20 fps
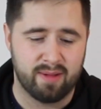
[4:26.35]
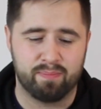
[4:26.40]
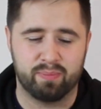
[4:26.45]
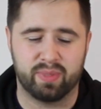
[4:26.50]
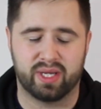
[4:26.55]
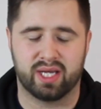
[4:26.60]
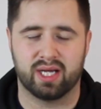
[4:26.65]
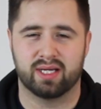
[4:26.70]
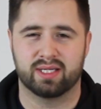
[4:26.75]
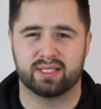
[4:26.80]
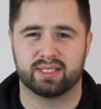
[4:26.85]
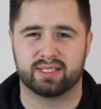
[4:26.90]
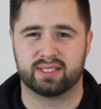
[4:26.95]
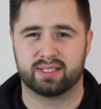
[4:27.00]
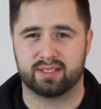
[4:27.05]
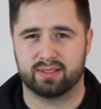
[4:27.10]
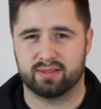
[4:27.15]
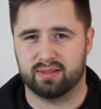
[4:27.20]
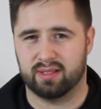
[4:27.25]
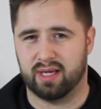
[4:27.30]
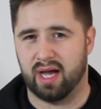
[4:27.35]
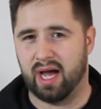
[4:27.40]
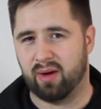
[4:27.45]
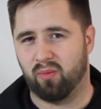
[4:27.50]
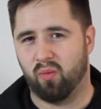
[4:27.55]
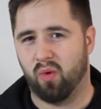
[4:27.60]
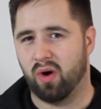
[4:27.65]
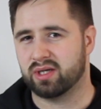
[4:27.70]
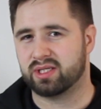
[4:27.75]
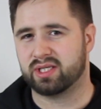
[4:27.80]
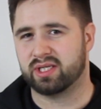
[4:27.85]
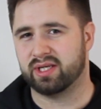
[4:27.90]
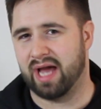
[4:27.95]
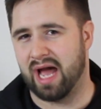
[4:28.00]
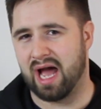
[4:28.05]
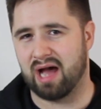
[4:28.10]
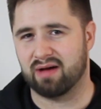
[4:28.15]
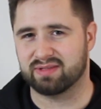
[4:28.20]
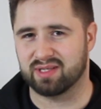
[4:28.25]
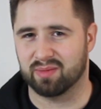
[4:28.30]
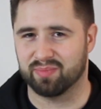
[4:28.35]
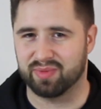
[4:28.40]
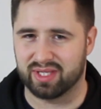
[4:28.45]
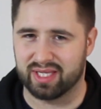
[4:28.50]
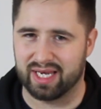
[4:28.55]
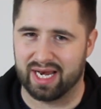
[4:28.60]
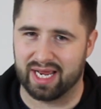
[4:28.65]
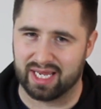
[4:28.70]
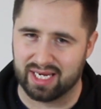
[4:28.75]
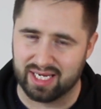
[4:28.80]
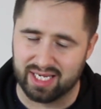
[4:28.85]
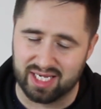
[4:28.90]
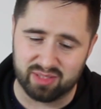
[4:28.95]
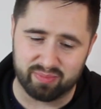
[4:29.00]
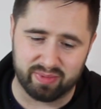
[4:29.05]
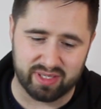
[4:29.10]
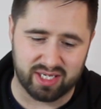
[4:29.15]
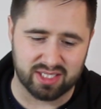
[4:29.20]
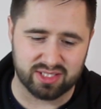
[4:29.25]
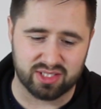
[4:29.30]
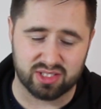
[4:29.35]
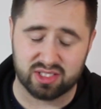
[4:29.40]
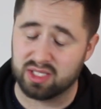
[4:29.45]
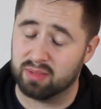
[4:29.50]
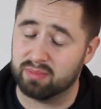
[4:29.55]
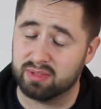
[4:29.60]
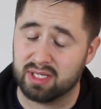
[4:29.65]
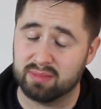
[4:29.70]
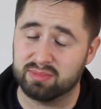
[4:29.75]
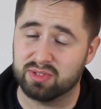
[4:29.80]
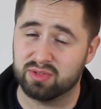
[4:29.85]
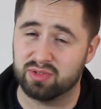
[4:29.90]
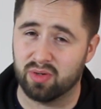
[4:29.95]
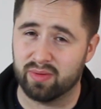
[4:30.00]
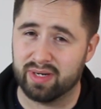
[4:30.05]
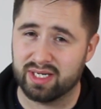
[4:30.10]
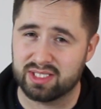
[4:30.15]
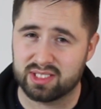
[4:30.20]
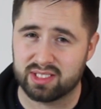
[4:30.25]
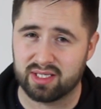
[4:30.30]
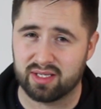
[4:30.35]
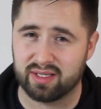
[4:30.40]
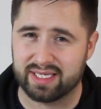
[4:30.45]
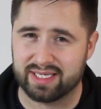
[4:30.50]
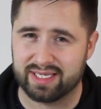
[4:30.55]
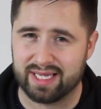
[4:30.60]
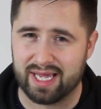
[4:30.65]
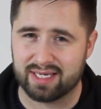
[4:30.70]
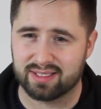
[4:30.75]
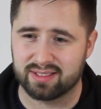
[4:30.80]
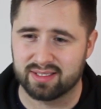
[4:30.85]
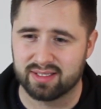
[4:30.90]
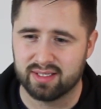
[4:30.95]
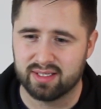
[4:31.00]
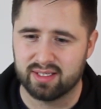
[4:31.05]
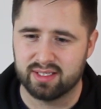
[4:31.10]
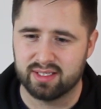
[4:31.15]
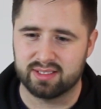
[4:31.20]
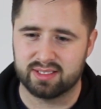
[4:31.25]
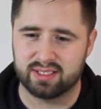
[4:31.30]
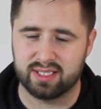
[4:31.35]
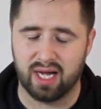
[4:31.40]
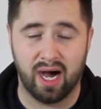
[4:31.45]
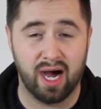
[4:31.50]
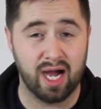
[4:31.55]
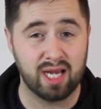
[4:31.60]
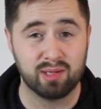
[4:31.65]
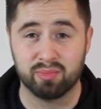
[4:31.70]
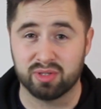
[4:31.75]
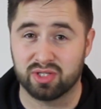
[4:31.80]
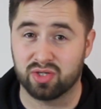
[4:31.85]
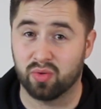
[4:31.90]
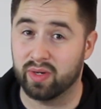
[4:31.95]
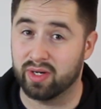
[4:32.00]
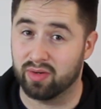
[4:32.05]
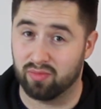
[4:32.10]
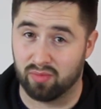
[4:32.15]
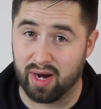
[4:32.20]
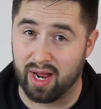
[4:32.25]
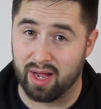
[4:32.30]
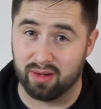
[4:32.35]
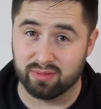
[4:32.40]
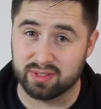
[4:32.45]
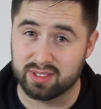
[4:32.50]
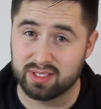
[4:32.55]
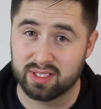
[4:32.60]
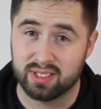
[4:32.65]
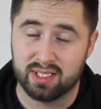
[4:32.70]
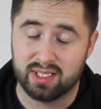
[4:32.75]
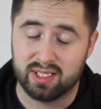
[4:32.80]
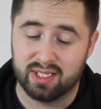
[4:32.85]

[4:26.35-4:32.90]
because I want to have something that I can eat, because there's sometimes you don't necessarily get time between rounds.